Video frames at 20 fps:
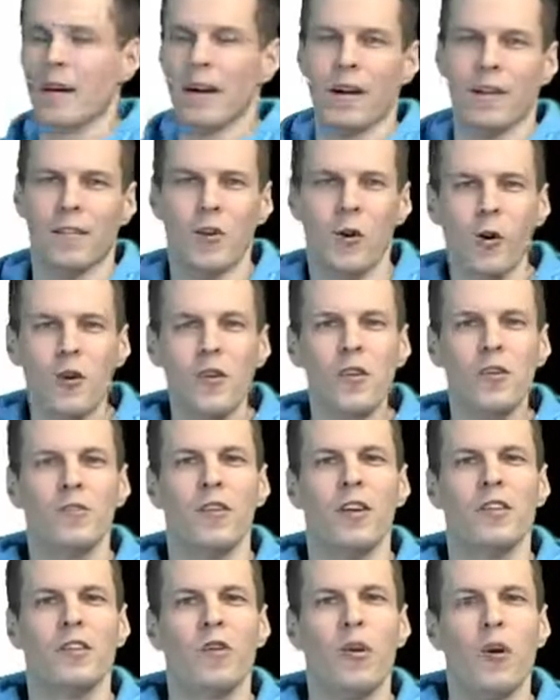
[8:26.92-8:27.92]

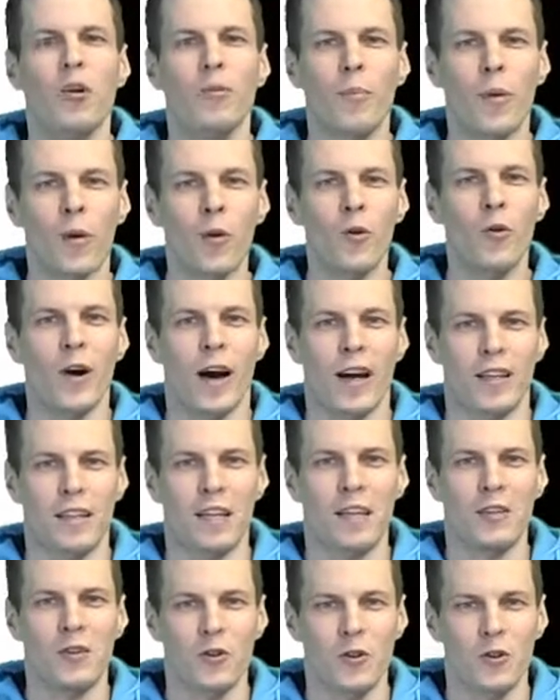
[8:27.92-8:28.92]
construct called blue
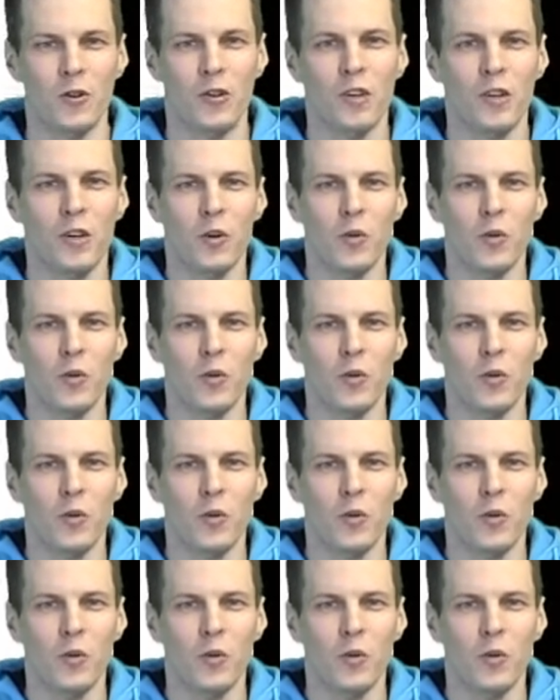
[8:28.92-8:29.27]
attitude,